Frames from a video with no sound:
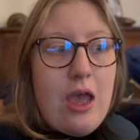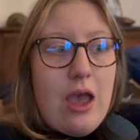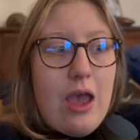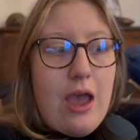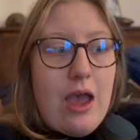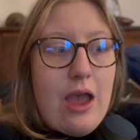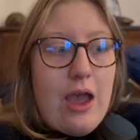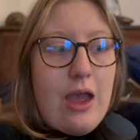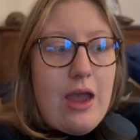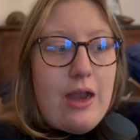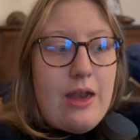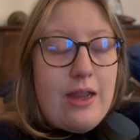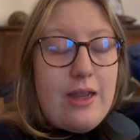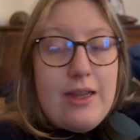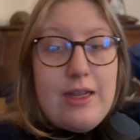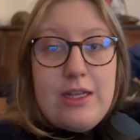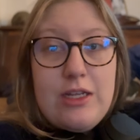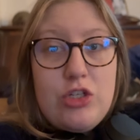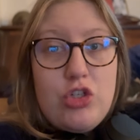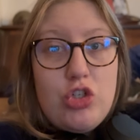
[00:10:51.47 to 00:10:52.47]
And
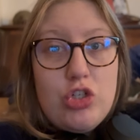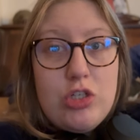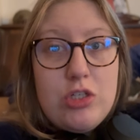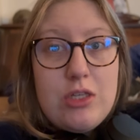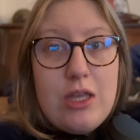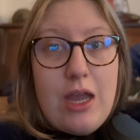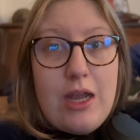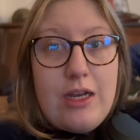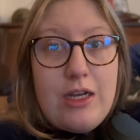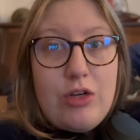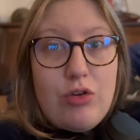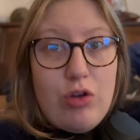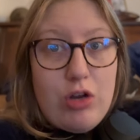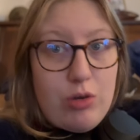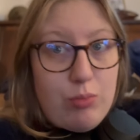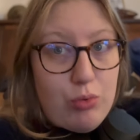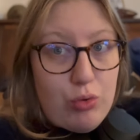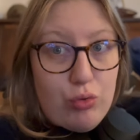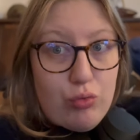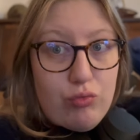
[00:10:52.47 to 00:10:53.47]
it is just an
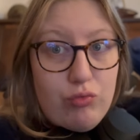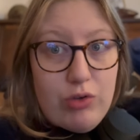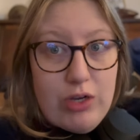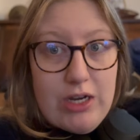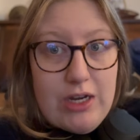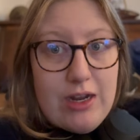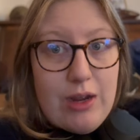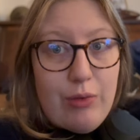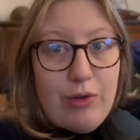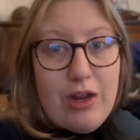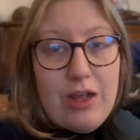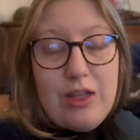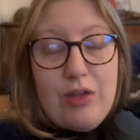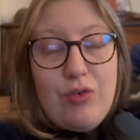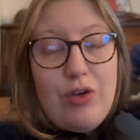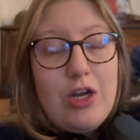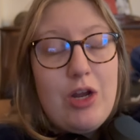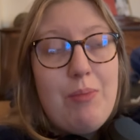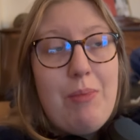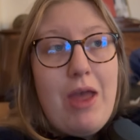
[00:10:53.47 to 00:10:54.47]
incredible read. I would highly
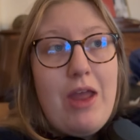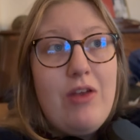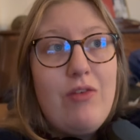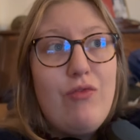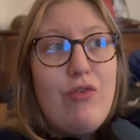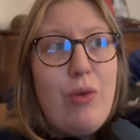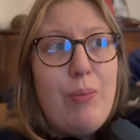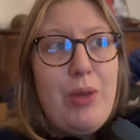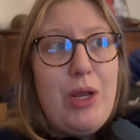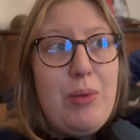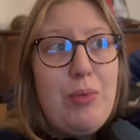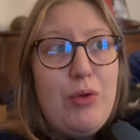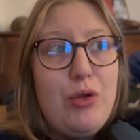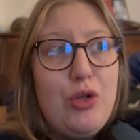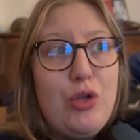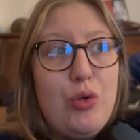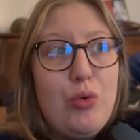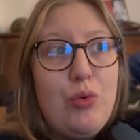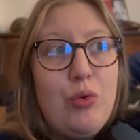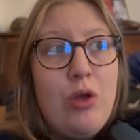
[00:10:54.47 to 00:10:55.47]
recommend for people
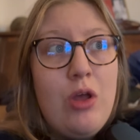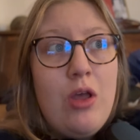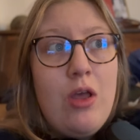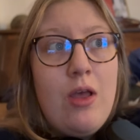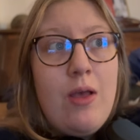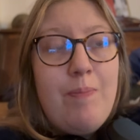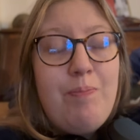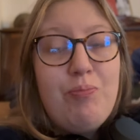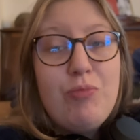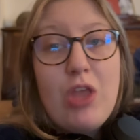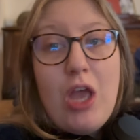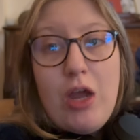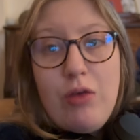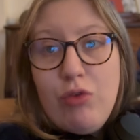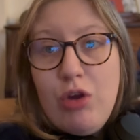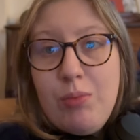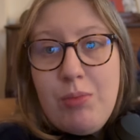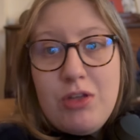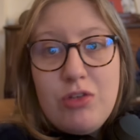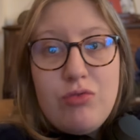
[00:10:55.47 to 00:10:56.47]
who are
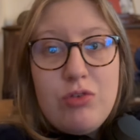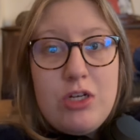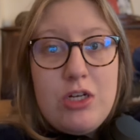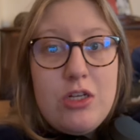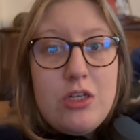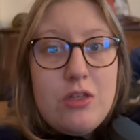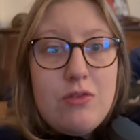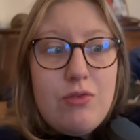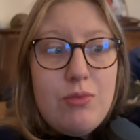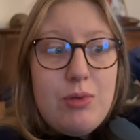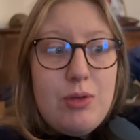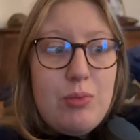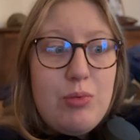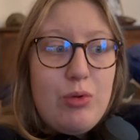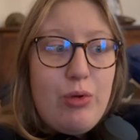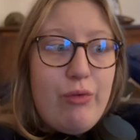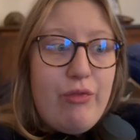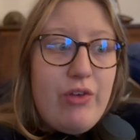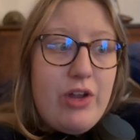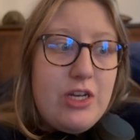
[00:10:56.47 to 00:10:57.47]
romance readers, for people
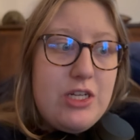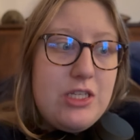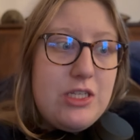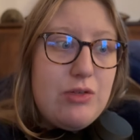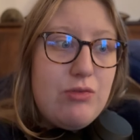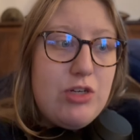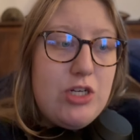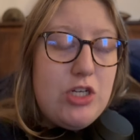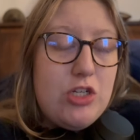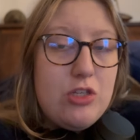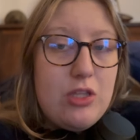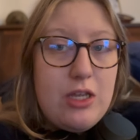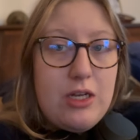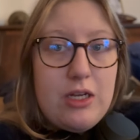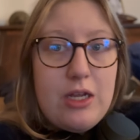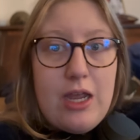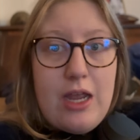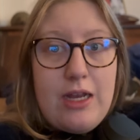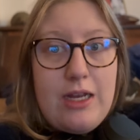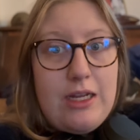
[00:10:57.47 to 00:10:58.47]
who are fantasy readers,
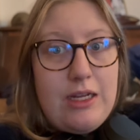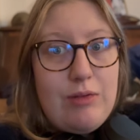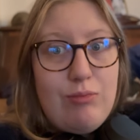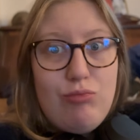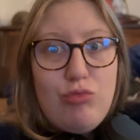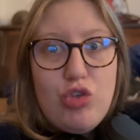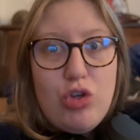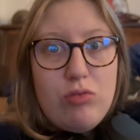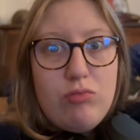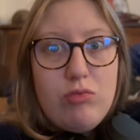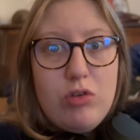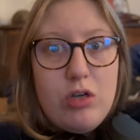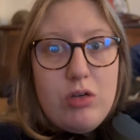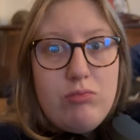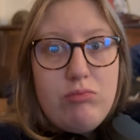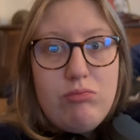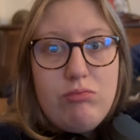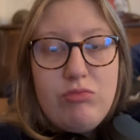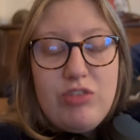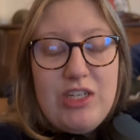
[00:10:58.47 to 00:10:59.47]
like any
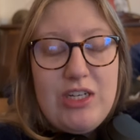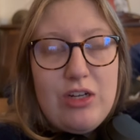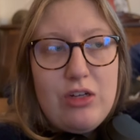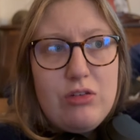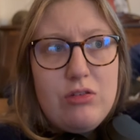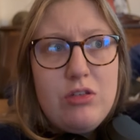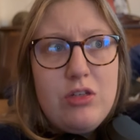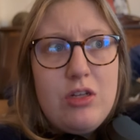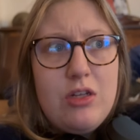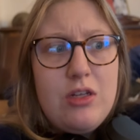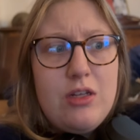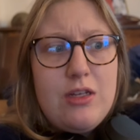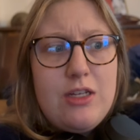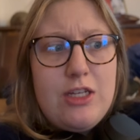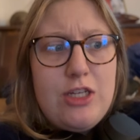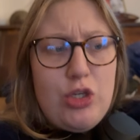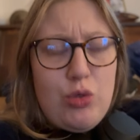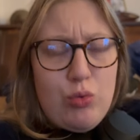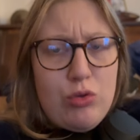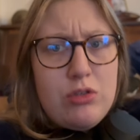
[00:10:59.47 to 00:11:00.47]
genre reader,
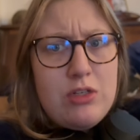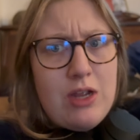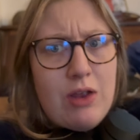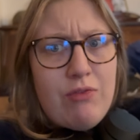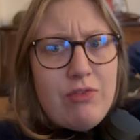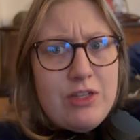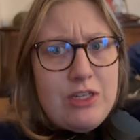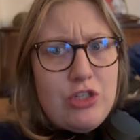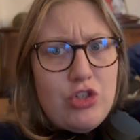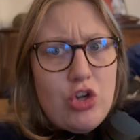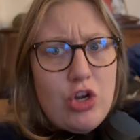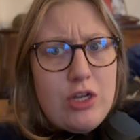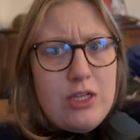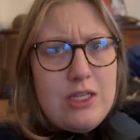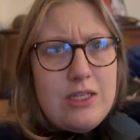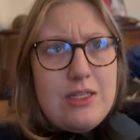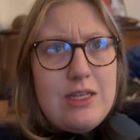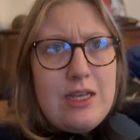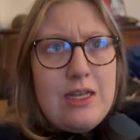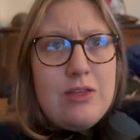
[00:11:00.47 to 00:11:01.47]
you will definitely enjoy
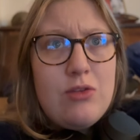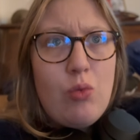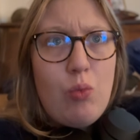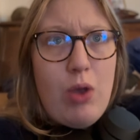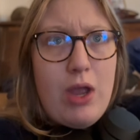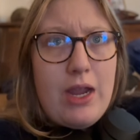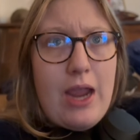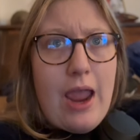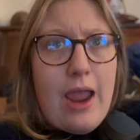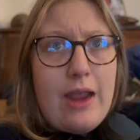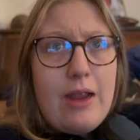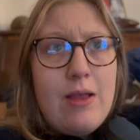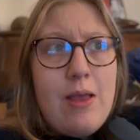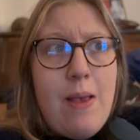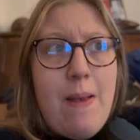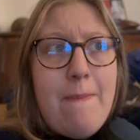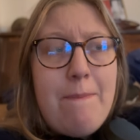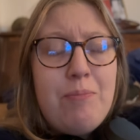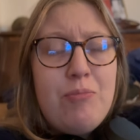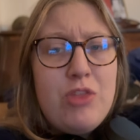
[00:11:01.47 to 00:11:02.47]
this. It is a YA,
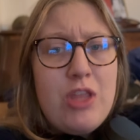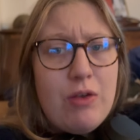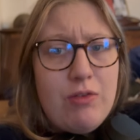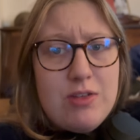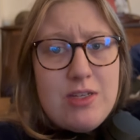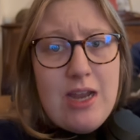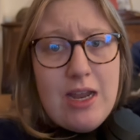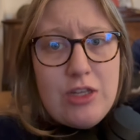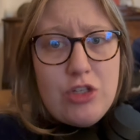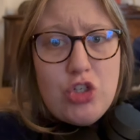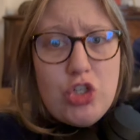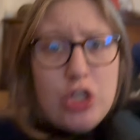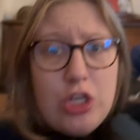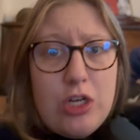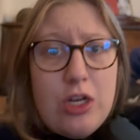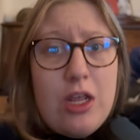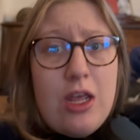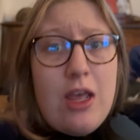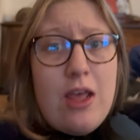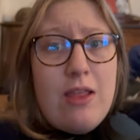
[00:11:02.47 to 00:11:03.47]
there is
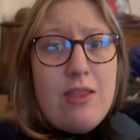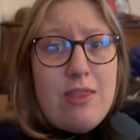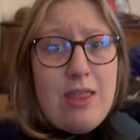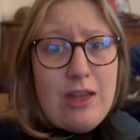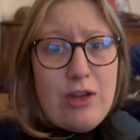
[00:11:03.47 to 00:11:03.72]
tension. They